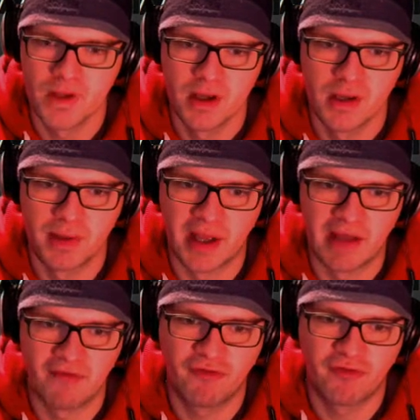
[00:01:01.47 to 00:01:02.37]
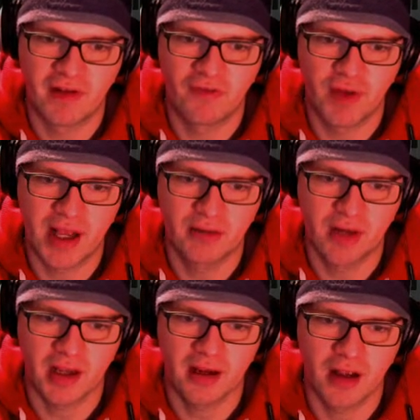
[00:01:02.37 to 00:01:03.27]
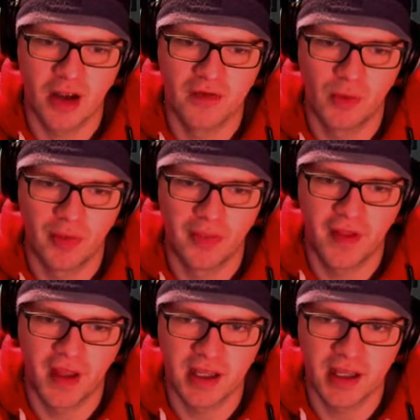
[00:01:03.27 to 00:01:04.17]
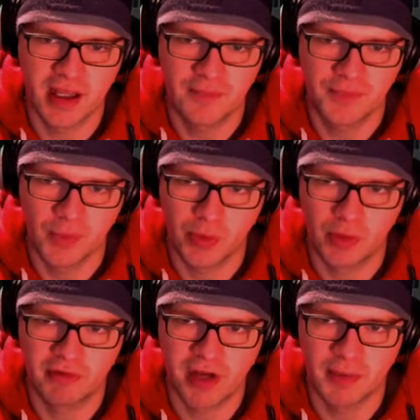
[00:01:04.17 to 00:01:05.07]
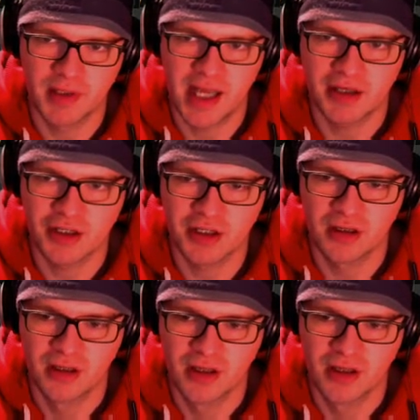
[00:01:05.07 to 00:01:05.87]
But if we had like over 130 here, we would reopen the action.